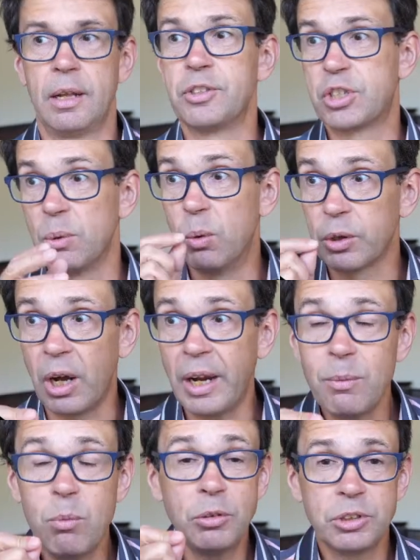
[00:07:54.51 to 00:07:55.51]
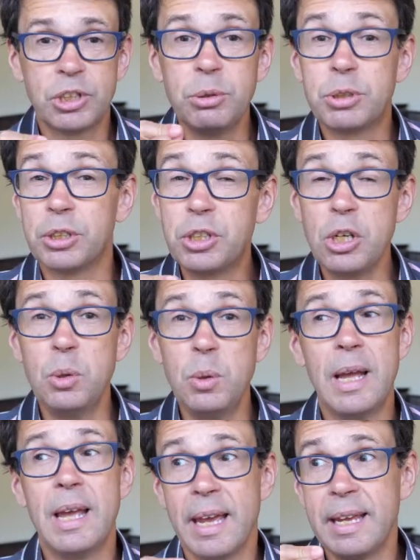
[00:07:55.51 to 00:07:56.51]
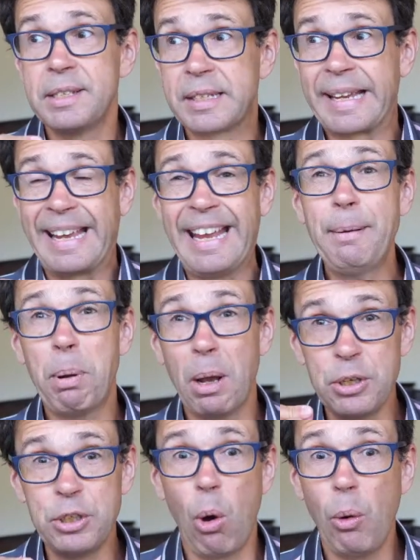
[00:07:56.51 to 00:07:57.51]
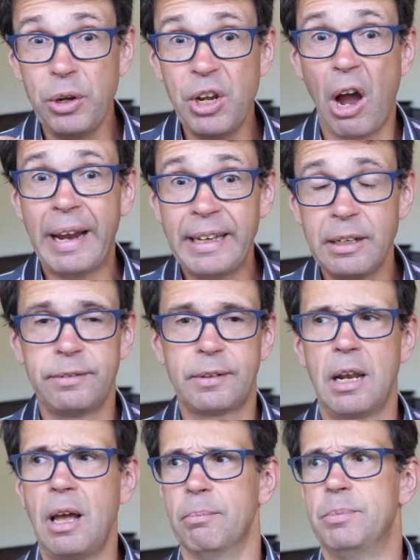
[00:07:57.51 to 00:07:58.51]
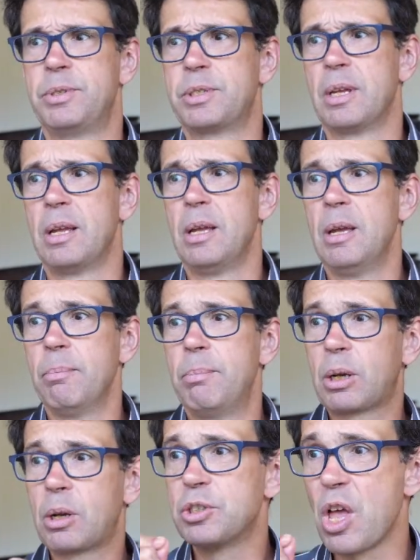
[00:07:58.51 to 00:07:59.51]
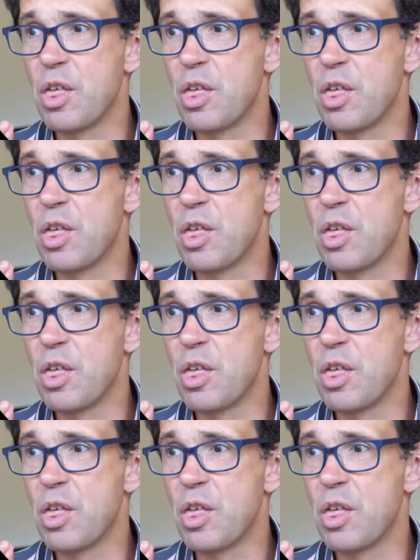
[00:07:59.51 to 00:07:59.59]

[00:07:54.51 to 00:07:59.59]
And so what I want you to do is keep your 9 of clubs, because